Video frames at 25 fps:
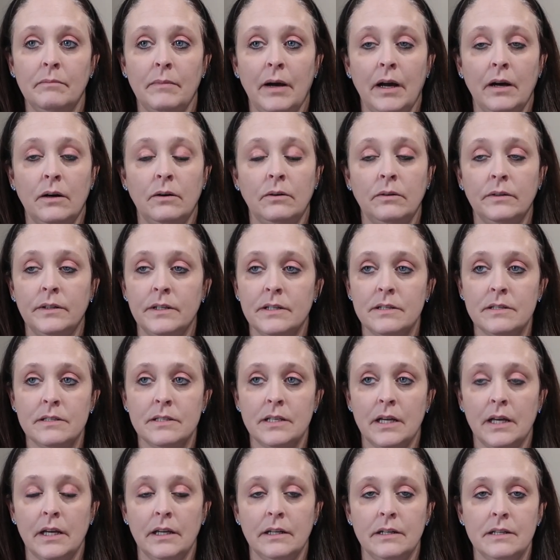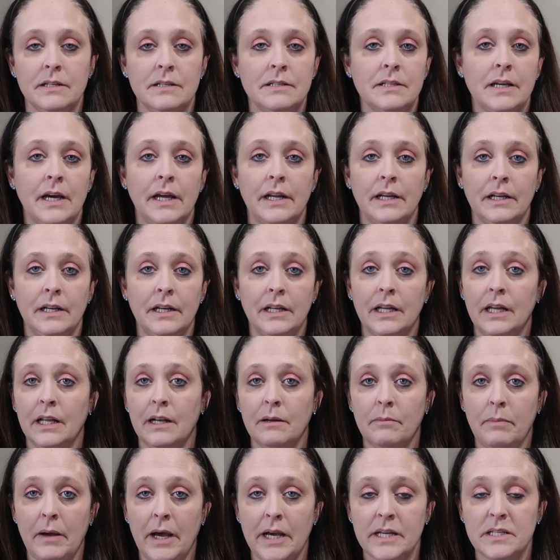my oldest son decided to
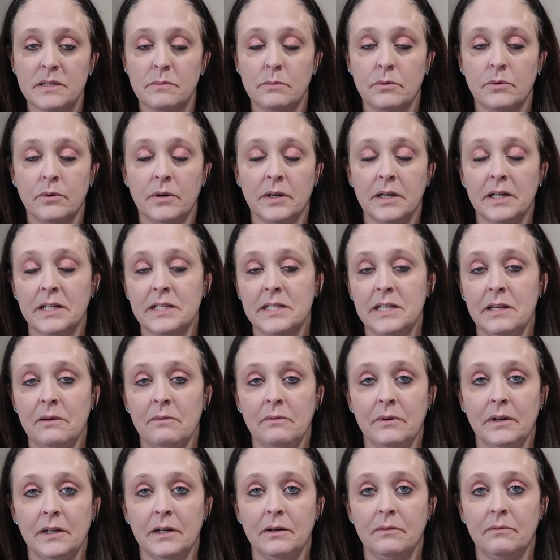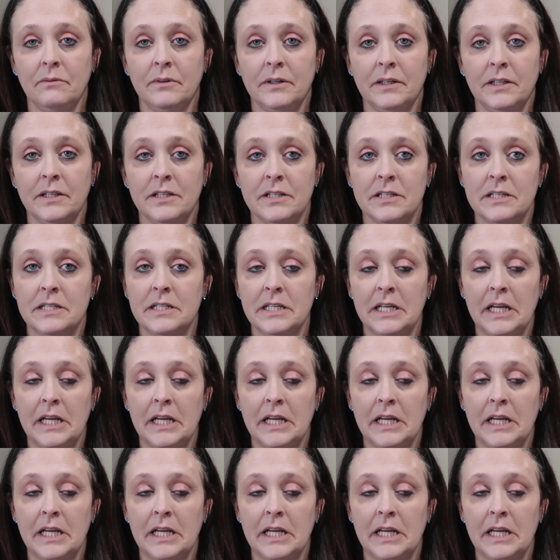get a passport because he wanted one just